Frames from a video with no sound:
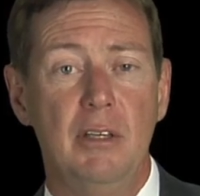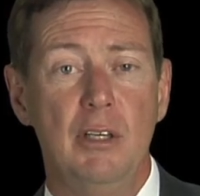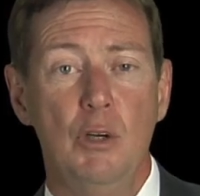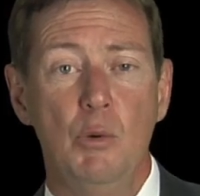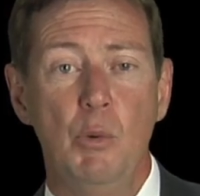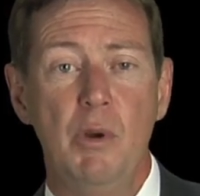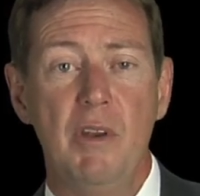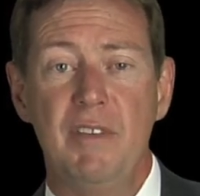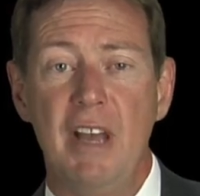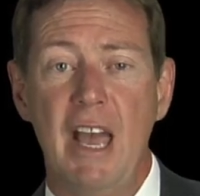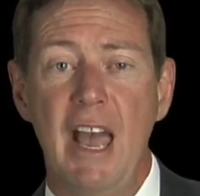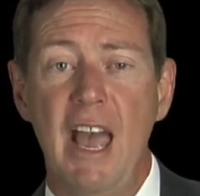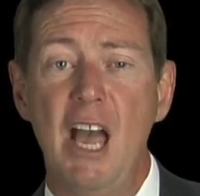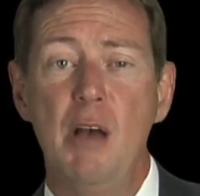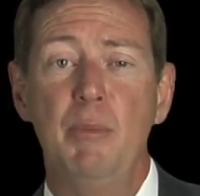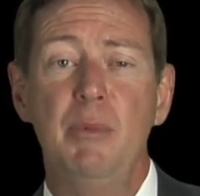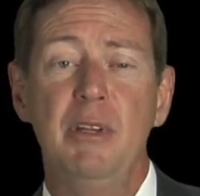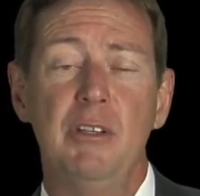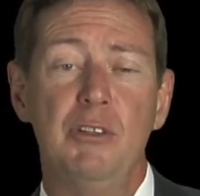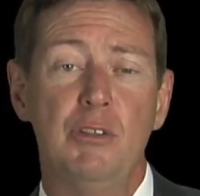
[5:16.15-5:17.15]
We have a
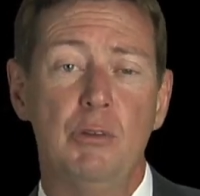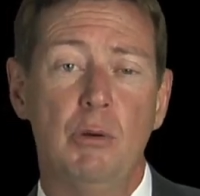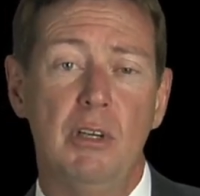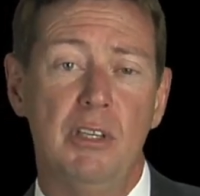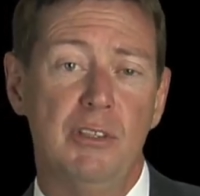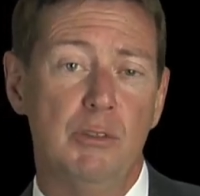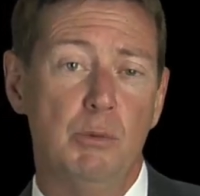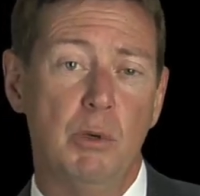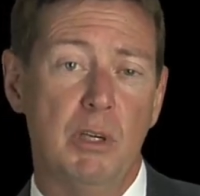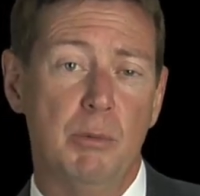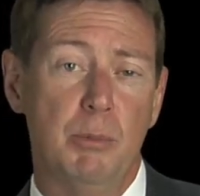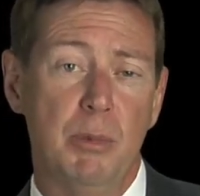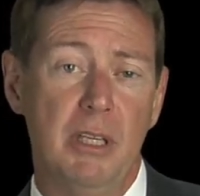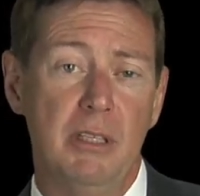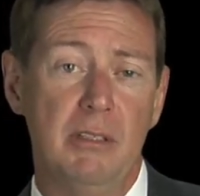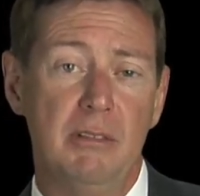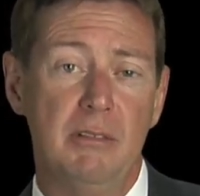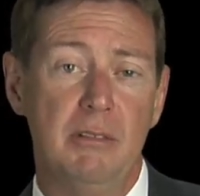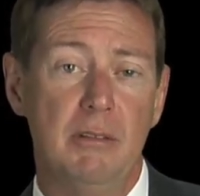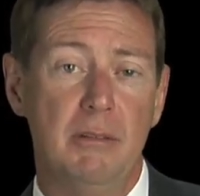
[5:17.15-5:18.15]
happy and joyous
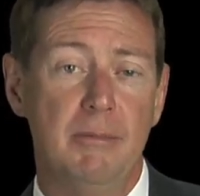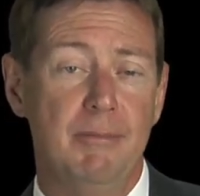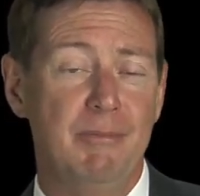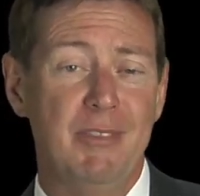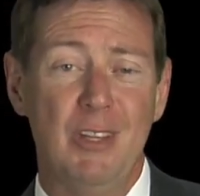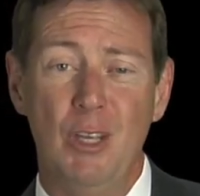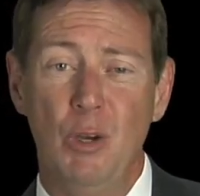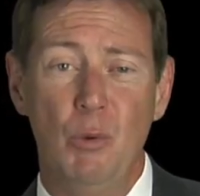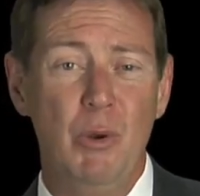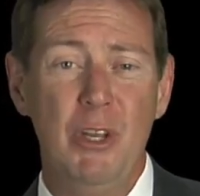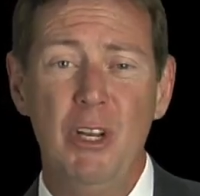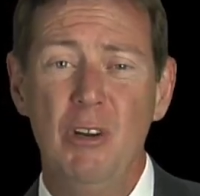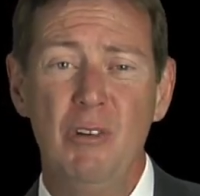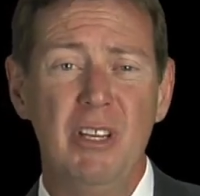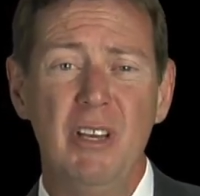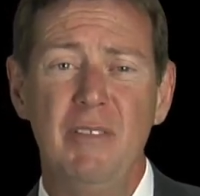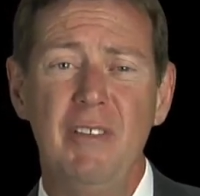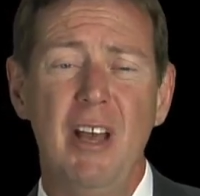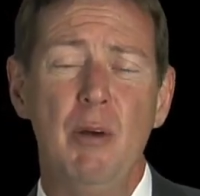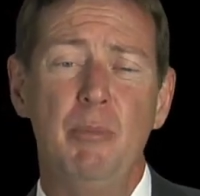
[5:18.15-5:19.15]
workplace. We don't
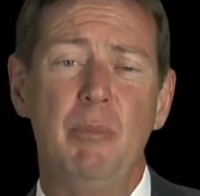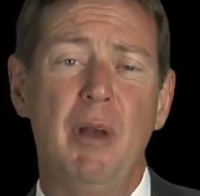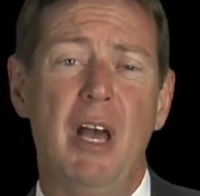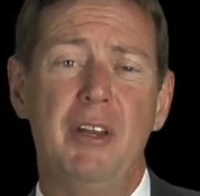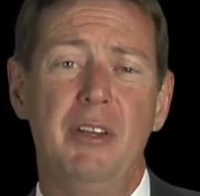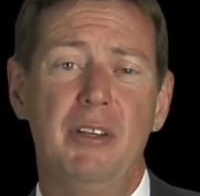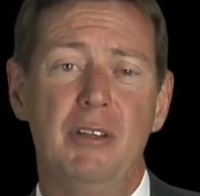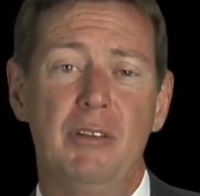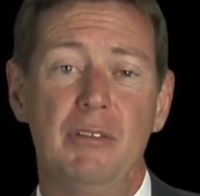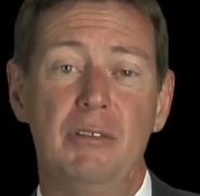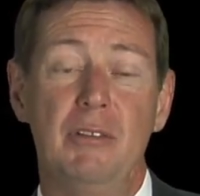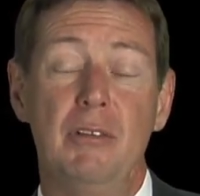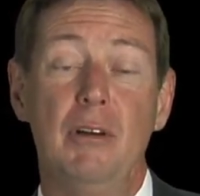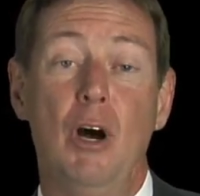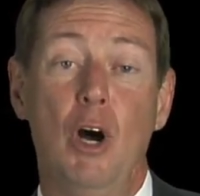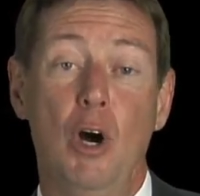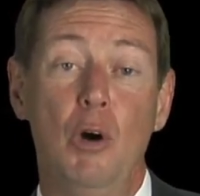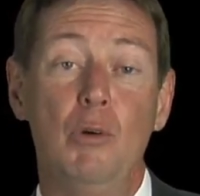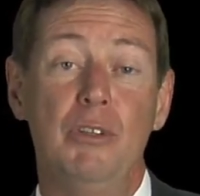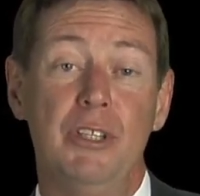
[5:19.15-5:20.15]
give out bad news,
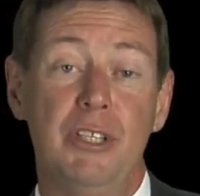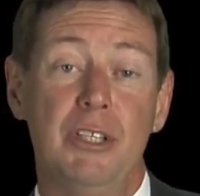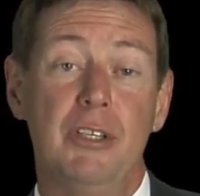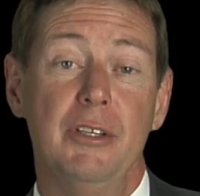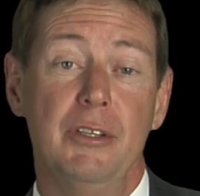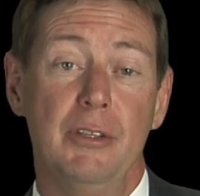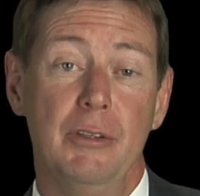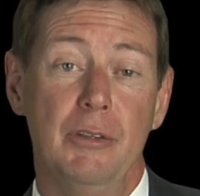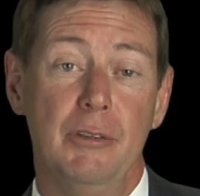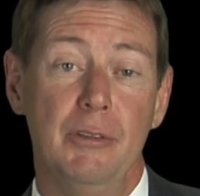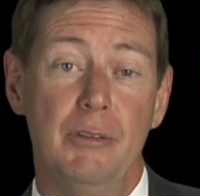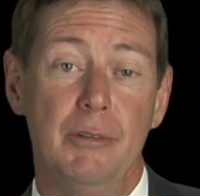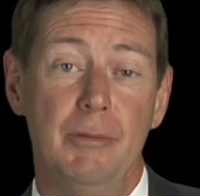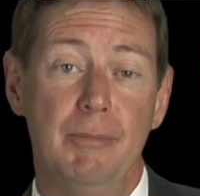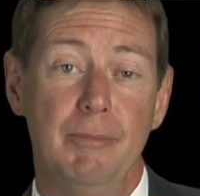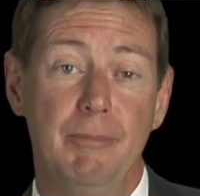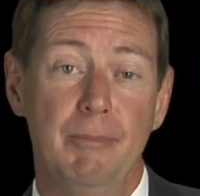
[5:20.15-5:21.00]
only good news.